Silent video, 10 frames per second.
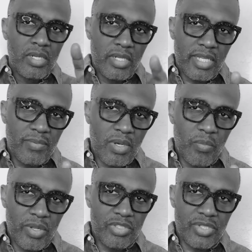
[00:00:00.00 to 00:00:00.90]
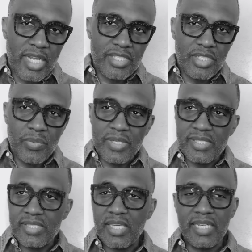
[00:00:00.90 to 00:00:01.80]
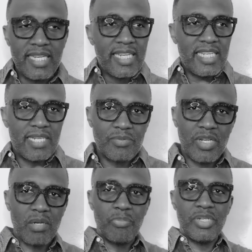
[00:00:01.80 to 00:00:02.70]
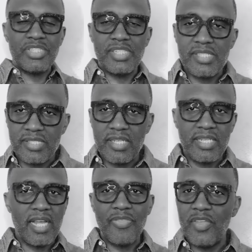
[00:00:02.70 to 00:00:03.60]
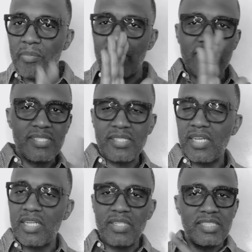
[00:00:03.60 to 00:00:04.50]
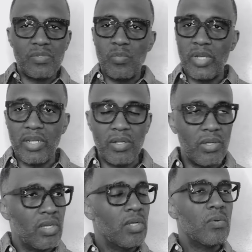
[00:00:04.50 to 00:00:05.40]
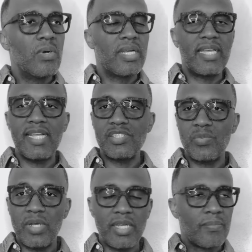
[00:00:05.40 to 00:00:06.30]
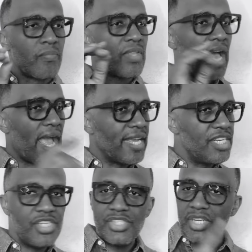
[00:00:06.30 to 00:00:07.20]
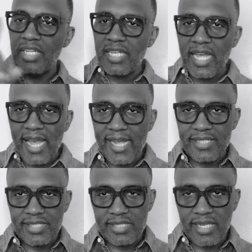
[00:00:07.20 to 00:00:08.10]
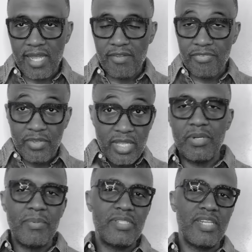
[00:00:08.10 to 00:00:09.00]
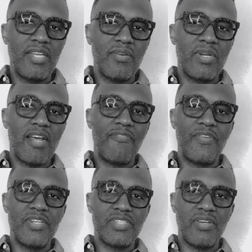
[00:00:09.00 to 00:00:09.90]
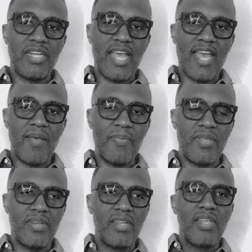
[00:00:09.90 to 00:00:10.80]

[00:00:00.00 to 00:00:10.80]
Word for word: Look at what Will tried to do with his son. He kept trying to push his son out there, but his son isn't Will. Well, guess what? Ayesha ain't Steph. Let me tell you what I fear is going to happen.